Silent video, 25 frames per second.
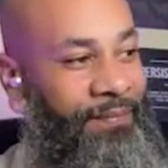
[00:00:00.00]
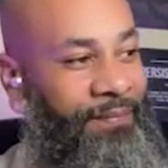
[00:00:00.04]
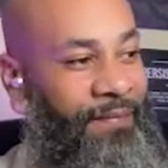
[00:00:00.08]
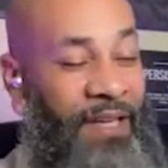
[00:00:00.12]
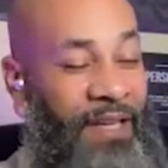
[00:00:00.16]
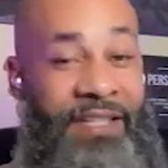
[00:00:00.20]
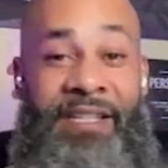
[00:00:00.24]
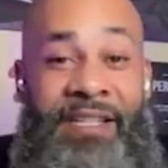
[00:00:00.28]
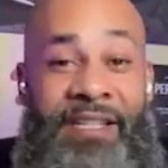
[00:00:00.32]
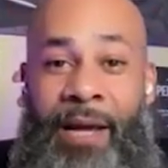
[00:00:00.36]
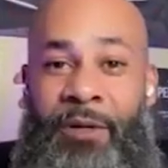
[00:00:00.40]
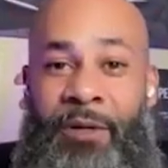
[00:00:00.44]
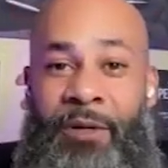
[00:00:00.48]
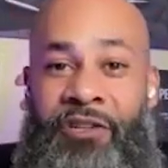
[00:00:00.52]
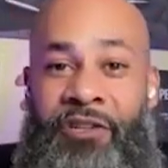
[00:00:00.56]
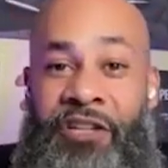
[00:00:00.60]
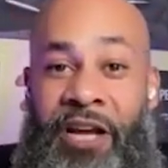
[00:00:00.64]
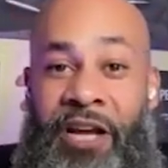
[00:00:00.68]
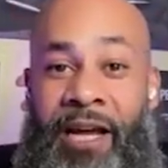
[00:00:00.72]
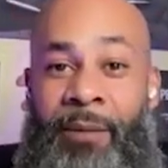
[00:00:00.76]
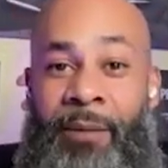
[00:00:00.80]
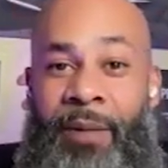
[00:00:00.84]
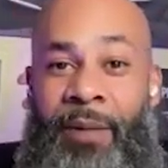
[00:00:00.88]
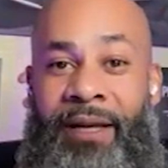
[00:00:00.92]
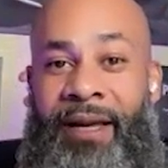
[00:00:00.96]
His name is
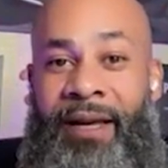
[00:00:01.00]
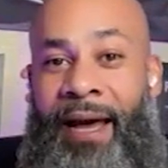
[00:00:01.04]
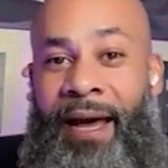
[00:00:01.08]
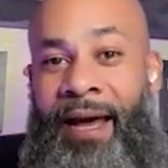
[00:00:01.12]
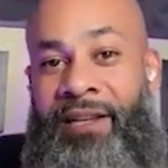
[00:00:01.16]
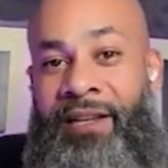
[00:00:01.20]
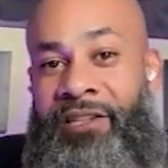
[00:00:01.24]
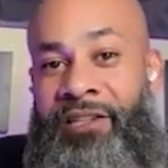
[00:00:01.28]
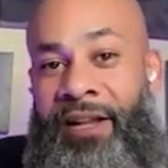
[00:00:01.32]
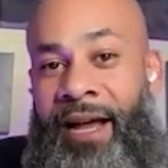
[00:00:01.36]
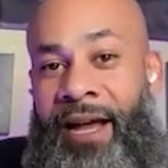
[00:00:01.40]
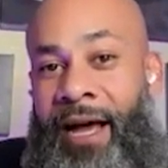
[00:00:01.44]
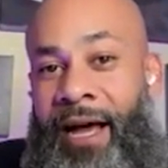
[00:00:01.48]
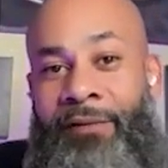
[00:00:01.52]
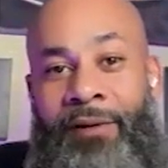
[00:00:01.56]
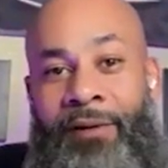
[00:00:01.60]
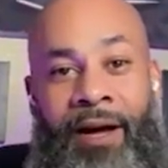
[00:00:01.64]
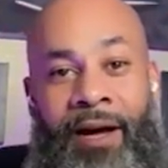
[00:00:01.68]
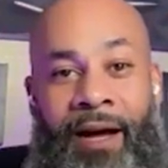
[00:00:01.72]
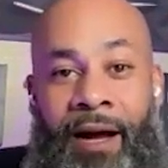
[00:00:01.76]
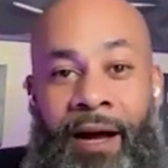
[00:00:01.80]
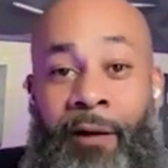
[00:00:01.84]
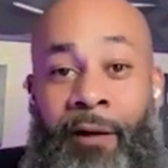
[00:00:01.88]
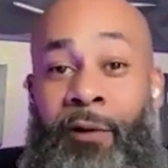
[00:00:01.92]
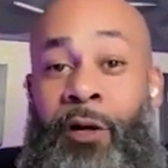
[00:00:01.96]
Jamie. Actually,
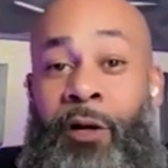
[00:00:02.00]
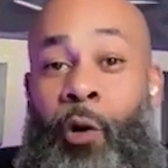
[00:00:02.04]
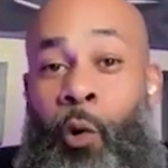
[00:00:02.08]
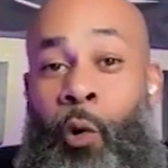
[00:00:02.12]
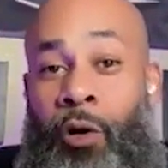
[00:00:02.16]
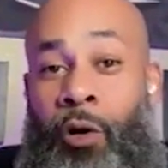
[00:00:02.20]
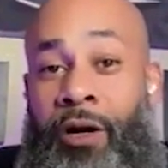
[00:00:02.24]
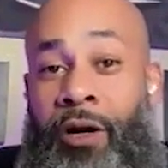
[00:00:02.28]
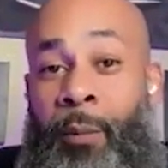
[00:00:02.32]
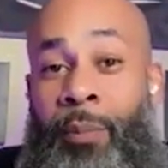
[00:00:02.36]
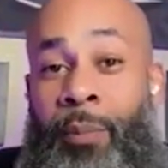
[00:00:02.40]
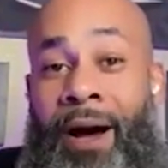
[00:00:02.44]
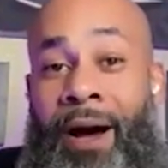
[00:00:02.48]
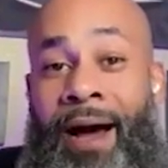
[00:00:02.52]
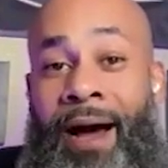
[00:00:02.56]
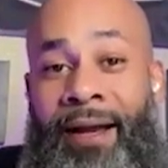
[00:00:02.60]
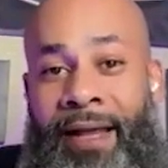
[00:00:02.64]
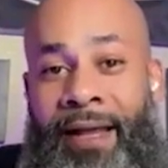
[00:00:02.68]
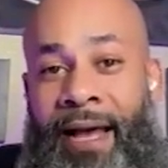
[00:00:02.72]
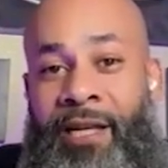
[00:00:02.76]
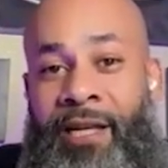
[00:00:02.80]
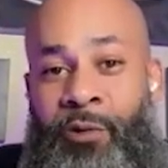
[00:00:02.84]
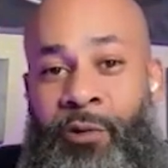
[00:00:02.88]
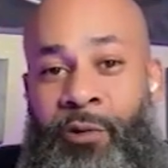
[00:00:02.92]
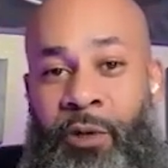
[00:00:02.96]
I recorded a
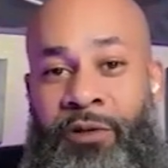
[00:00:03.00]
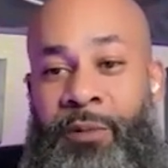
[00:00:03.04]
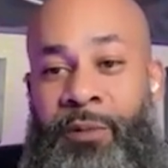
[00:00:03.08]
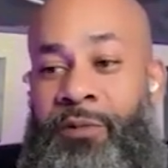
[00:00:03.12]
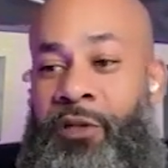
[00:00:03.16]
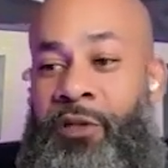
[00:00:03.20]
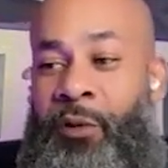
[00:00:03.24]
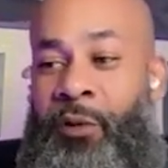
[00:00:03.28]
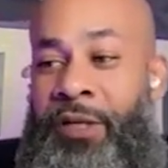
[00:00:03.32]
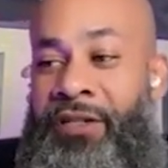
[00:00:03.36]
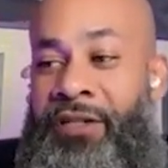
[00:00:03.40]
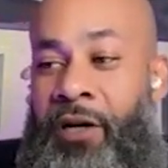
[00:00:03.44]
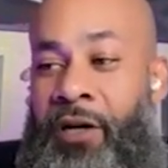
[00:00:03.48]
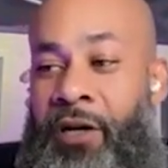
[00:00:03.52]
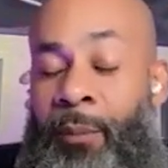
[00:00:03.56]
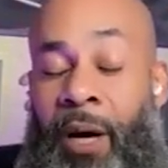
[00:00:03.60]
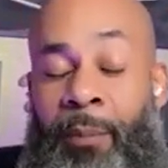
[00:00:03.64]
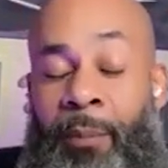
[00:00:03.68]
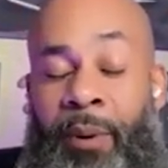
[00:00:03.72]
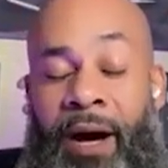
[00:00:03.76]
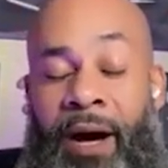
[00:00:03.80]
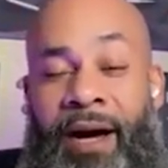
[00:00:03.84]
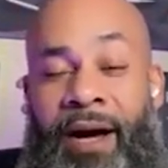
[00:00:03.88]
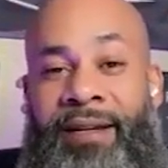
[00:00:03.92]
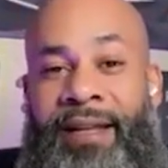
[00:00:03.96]
podcast with him, so he's on my
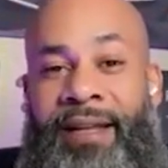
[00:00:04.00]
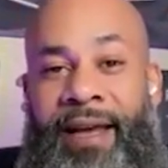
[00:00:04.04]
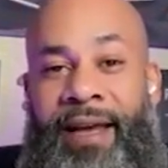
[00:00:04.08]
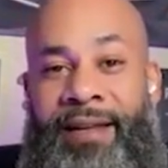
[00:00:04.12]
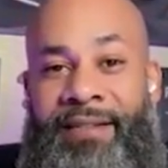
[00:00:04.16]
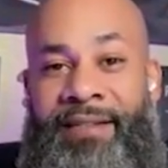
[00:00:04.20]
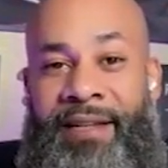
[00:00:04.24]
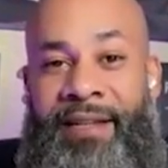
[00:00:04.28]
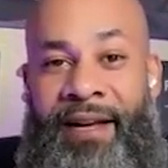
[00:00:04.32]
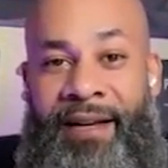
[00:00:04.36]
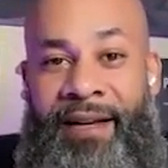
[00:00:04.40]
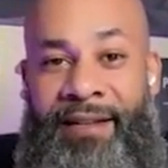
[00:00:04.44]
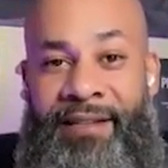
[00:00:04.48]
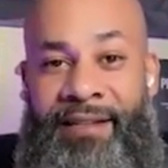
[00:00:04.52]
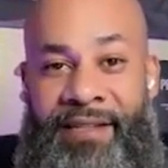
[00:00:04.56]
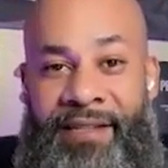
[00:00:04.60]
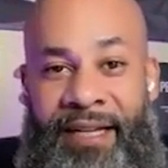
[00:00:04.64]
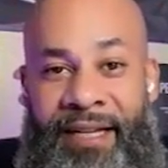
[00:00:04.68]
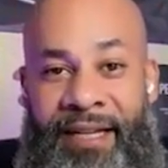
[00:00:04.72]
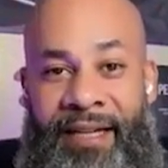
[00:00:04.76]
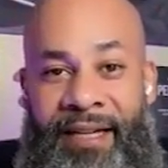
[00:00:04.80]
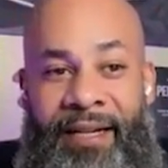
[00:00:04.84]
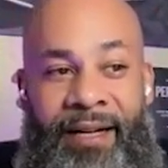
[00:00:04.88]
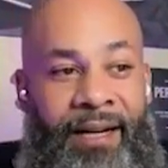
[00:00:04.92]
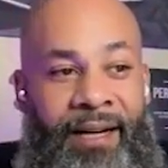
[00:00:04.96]
podcast, guys.
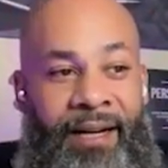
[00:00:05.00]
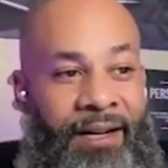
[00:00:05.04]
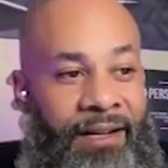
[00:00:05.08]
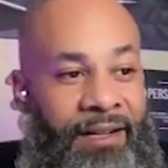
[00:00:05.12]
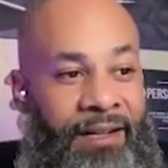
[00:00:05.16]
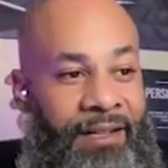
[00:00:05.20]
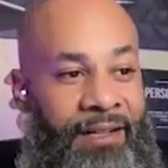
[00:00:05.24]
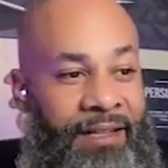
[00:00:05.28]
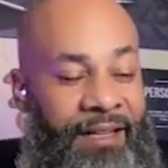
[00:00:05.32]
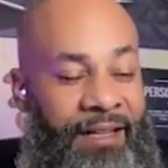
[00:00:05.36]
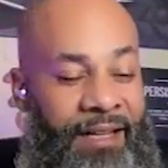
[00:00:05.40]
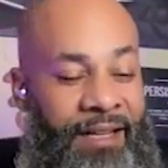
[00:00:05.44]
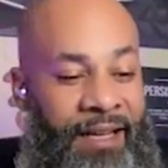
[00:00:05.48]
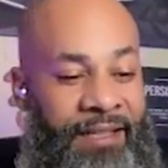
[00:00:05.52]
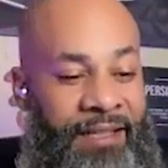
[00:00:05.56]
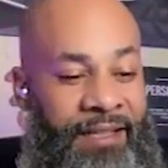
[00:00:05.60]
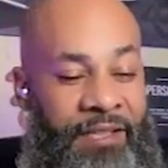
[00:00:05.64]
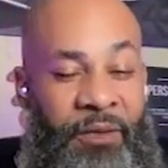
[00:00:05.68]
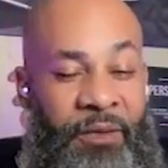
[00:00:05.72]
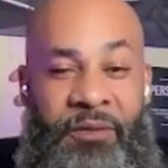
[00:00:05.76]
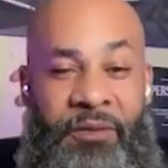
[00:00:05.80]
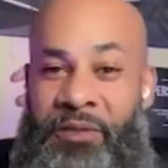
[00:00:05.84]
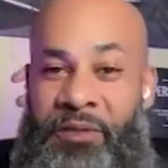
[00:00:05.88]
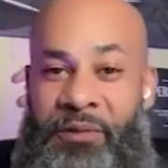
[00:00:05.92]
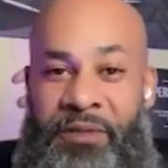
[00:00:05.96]
And
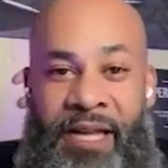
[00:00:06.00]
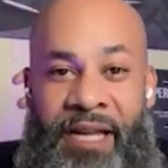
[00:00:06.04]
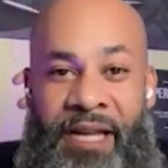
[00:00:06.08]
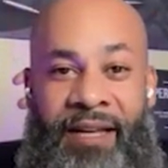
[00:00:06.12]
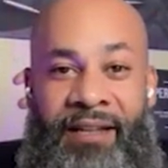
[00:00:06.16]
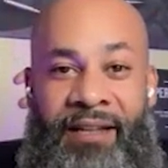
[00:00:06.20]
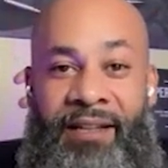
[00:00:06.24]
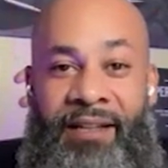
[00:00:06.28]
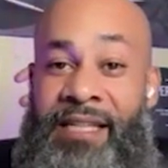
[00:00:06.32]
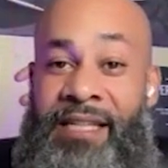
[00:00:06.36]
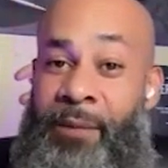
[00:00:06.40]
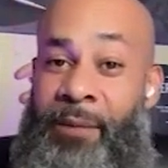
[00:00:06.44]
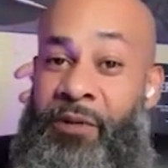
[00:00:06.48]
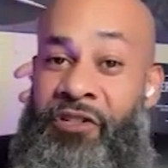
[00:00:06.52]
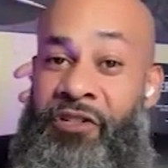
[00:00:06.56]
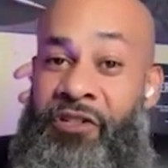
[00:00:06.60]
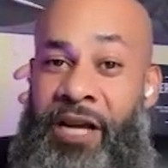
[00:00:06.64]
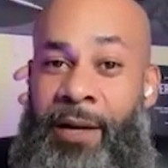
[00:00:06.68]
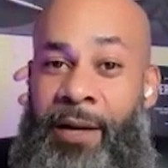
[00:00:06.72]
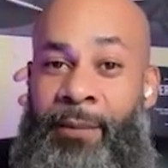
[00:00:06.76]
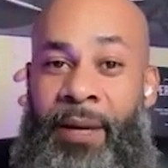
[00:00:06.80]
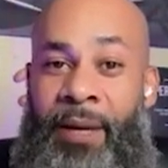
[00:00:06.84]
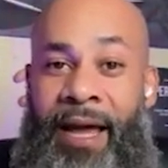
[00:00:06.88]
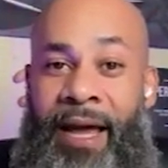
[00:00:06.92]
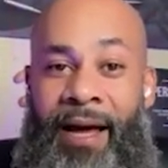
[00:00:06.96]
so take a look. His name is
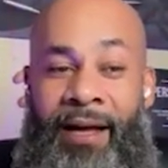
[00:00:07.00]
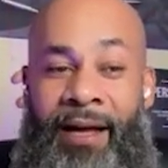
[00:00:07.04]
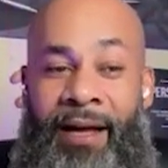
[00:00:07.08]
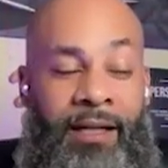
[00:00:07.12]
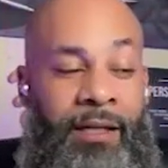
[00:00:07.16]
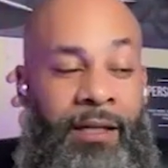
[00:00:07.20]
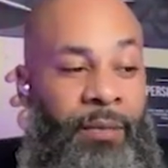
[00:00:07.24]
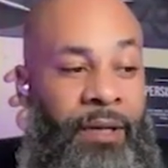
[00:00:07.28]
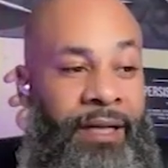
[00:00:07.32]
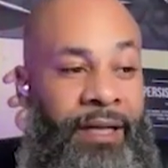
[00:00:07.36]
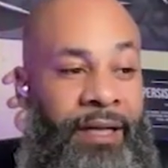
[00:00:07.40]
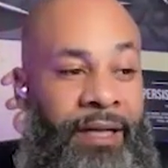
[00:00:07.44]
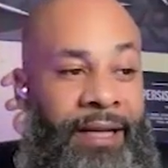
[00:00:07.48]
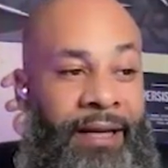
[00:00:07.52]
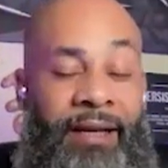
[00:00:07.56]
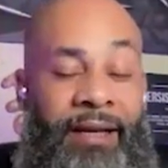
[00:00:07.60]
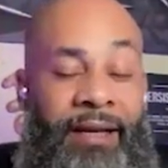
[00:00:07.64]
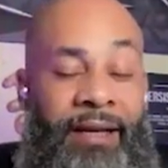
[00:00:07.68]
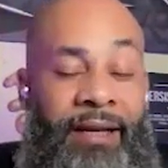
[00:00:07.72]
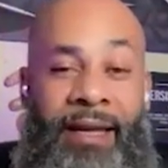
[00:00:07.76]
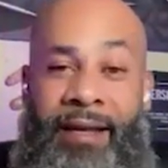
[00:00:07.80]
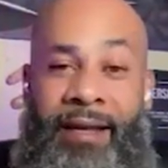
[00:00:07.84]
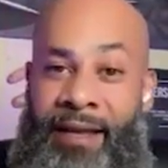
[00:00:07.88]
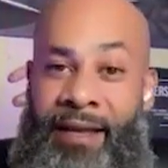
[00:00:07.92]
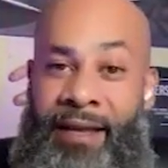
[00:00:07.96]
Jamie Allen. But yeah,
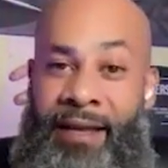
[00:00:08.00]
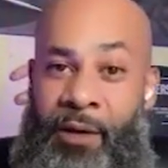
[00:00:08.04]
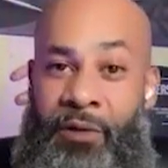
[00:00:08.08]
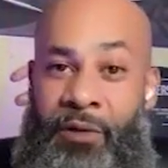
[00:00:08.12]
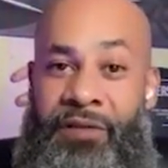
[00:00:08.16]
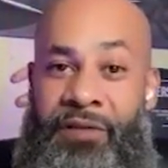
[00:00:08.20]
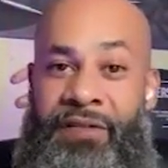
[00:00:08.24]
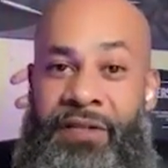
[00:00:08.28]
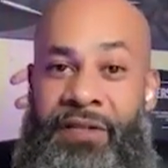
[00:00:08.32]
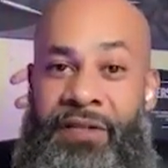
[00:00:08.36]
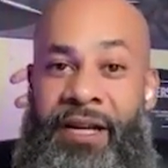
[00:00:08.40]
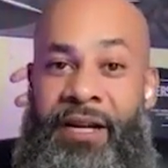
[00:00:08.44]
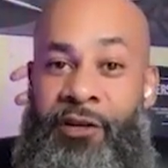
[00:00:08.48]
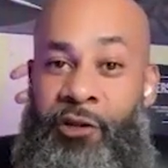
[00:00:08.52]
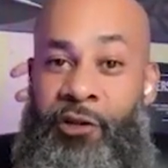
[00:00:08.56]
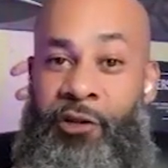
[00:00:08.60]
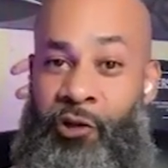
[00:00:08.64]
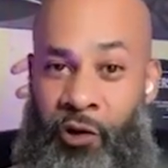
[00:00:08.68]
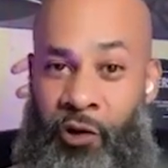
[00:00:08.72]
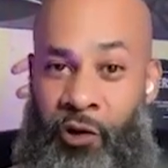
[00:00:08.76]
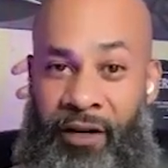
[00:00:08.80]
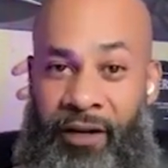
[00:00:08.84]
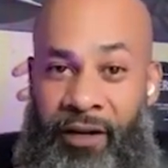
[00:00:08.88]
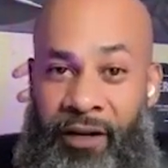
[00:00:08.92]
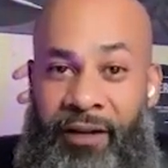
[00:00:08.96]
he was
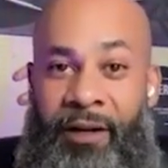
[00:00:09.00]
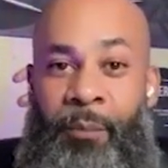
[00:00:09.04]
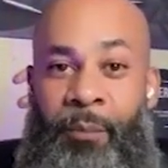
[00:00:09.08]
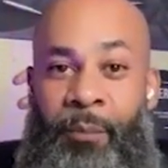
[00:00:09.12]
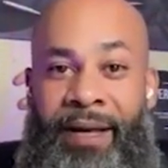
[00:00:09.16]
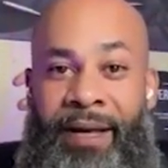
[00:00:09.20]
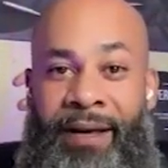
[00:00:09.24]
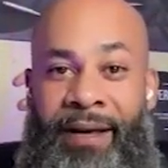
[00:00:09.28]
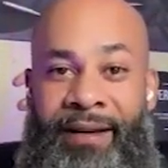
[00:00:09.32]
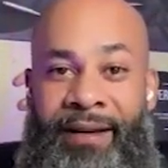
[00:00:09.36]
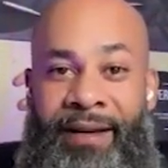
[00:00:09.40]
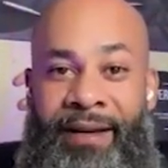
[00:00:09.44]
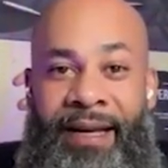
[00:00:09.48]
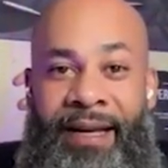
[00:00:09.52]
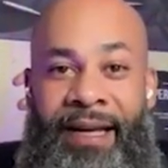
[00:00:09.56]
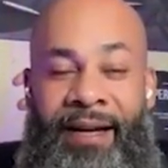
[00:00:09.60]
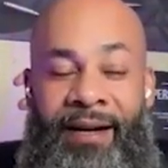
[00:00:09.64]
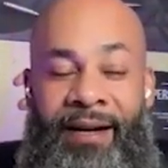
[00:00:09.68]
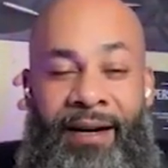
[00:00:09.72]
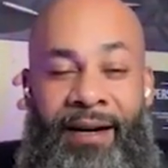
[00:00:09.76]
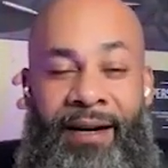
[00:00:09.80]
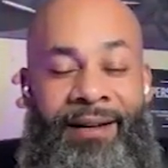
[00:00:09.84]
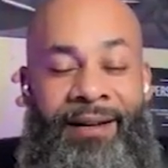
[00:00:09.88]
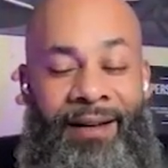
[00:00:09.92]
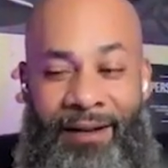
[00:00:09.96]
struggling a bit,
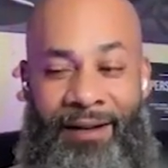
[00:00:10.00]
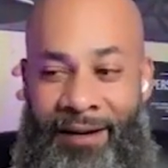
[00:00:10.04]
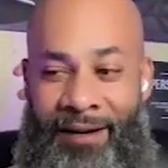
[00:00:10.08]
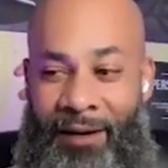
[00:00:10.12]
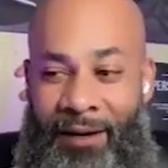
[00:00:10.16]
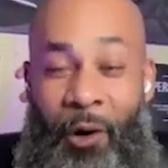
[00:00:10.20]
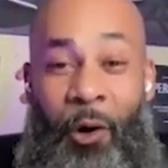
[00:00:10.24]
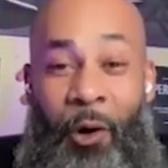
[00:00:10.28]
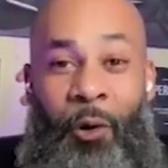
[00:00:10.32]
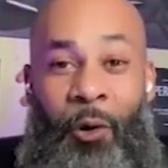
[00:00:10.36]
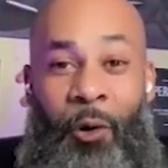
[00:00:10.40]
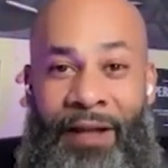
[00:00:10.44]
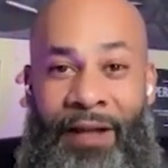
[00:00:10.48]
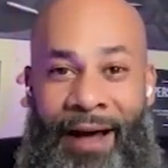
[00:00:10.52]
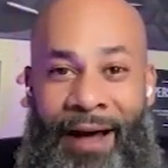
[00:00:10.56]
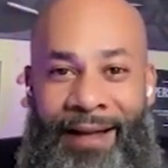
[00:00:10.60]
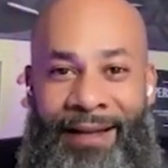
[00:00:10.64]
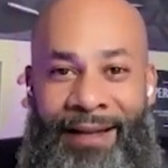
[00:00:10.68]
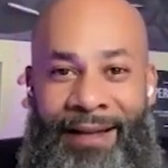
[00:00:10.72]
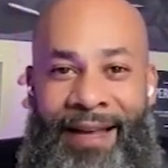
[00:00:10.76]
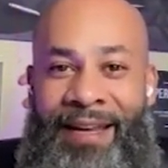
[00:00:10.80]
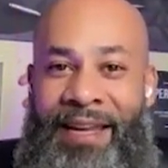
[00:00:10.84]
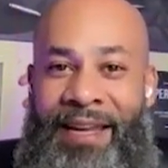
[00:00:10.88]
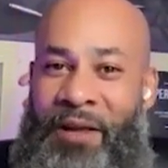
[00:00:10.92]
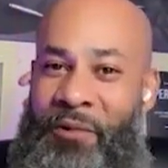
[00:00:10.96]
a whole
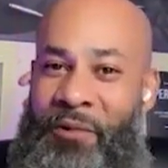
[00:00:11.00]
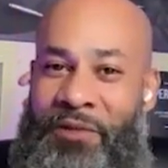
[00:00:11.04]
lot, and he